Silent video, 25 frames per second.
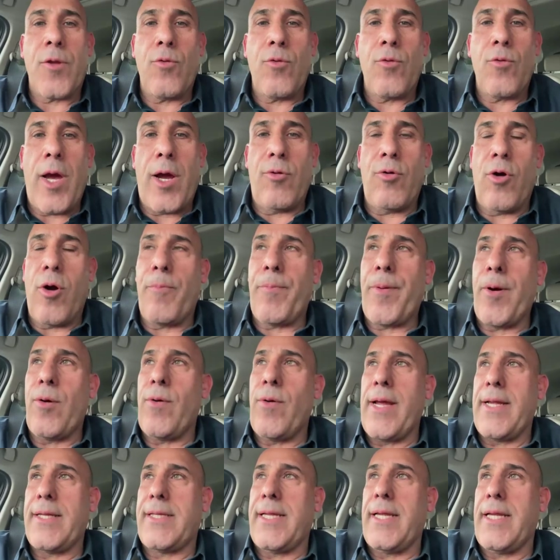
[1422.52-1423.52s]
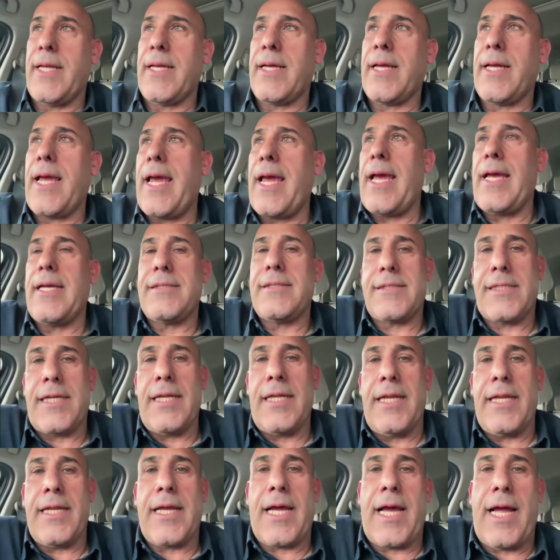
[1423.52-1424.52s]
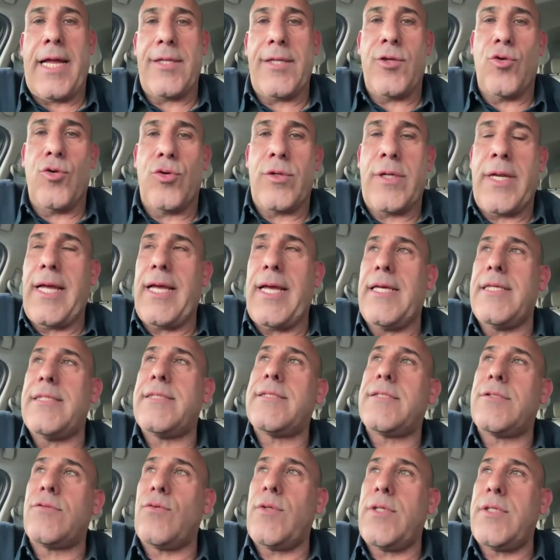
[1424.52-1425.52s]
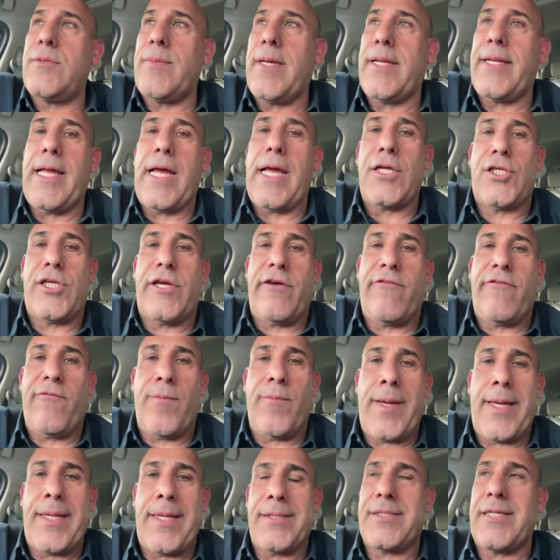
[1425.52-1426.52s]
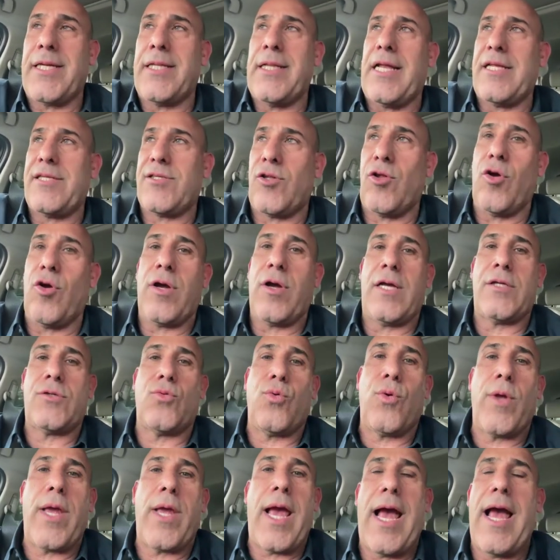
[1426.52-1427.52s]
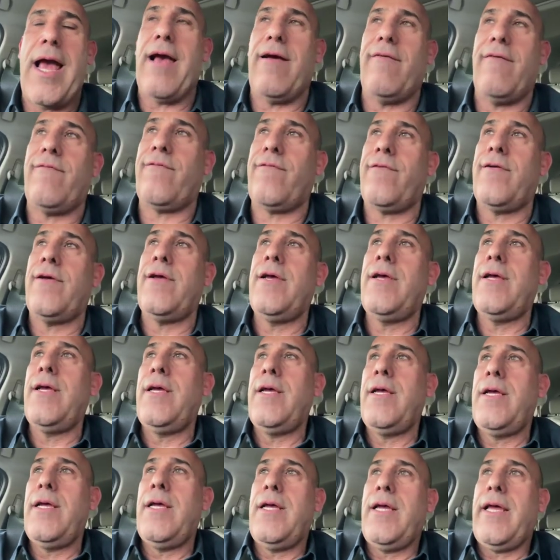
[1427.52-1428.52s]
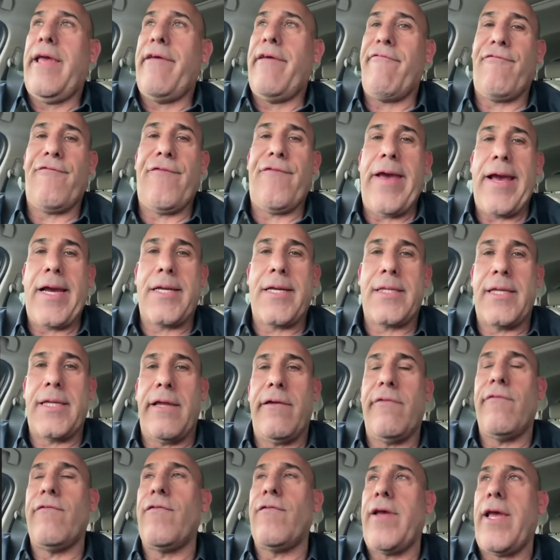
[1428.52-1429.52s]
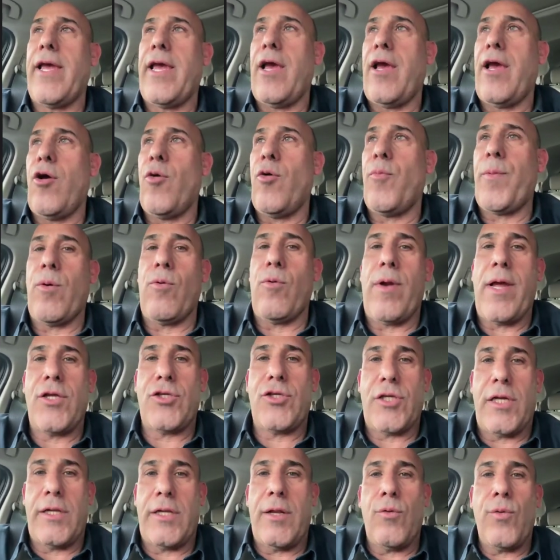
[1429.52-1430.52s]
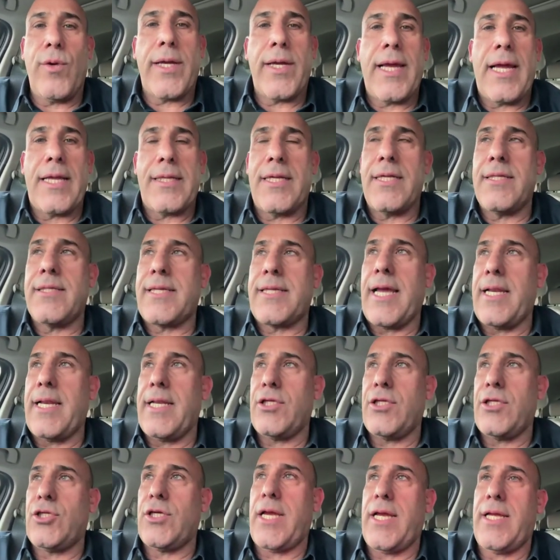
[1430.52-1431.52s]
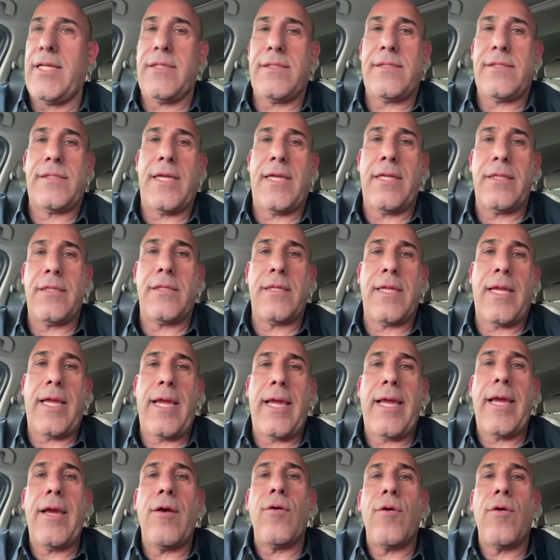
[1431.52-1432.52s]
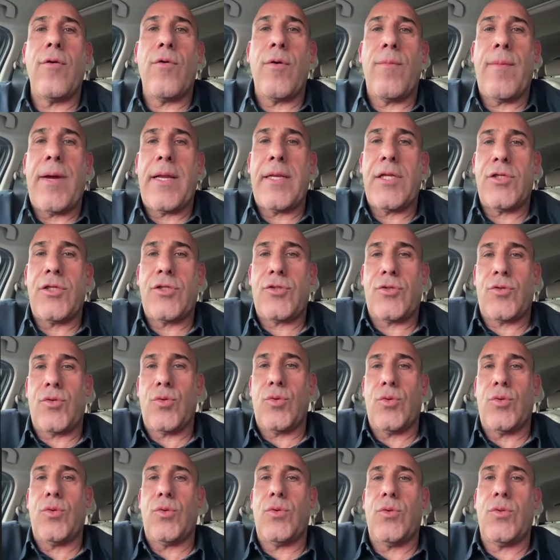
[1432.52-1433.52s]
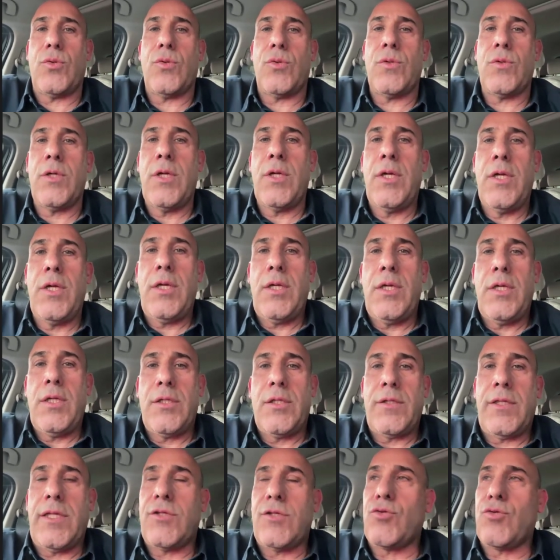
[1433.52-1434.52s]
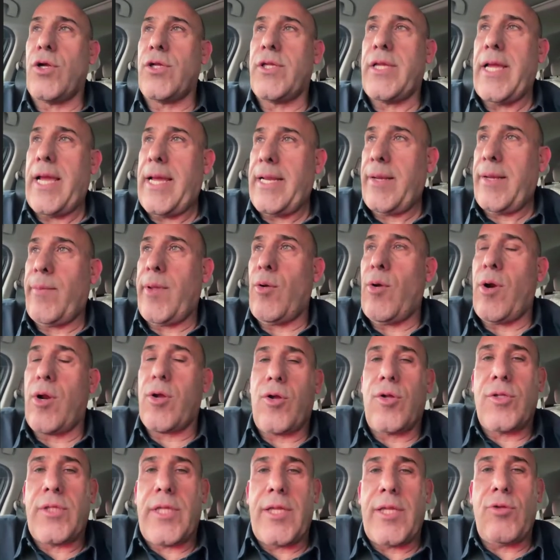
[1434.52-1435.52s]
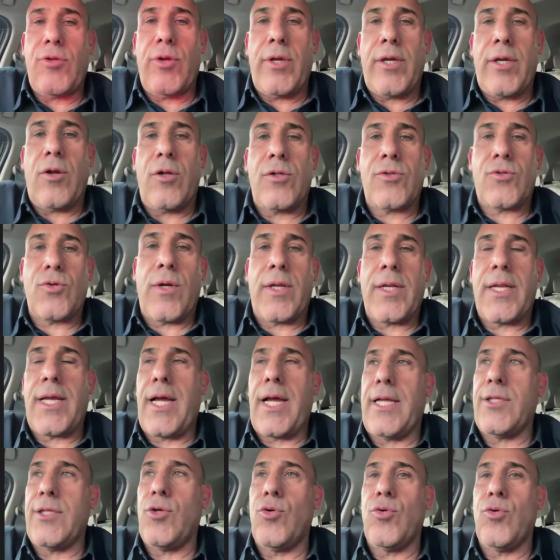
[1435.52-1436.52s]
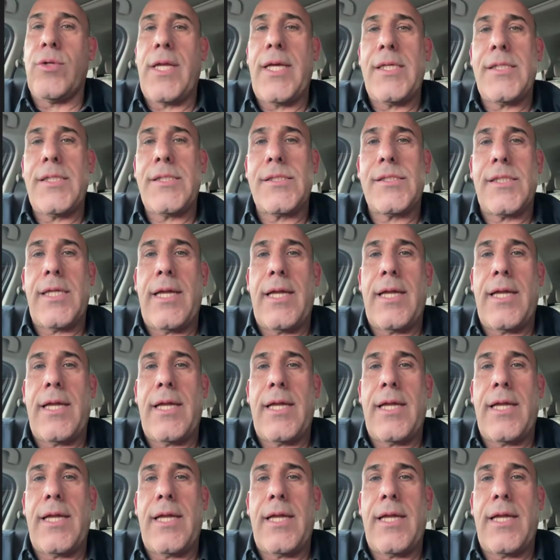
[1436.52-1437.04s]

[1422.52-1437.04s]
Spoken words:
We are operating still in Khan Yunis with many achievements, and as long as we have effective operation and we get intelligence and we manage to destroy the enemy, we are continuing also in Khan Yunis.